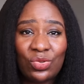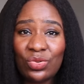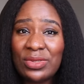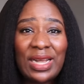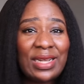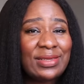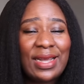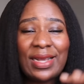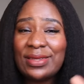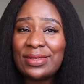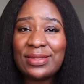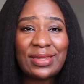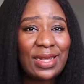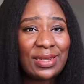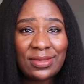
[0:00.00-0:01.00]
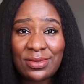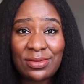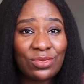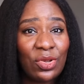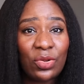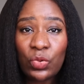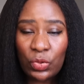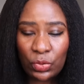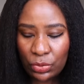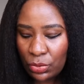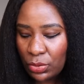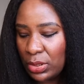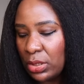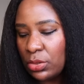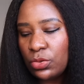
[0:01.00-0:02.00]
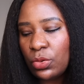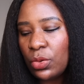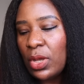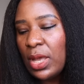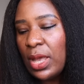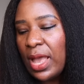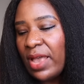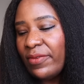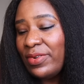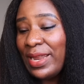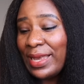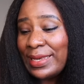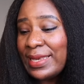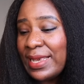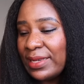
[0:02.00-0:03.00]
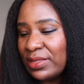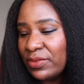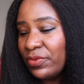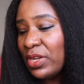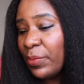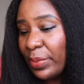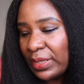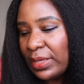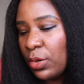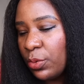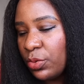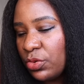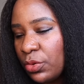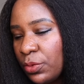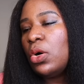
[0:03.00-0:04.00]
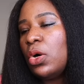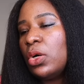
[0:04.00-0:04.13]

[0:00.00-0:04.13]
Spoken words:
truth, that's not good, okay? So I feel like here is even a better option.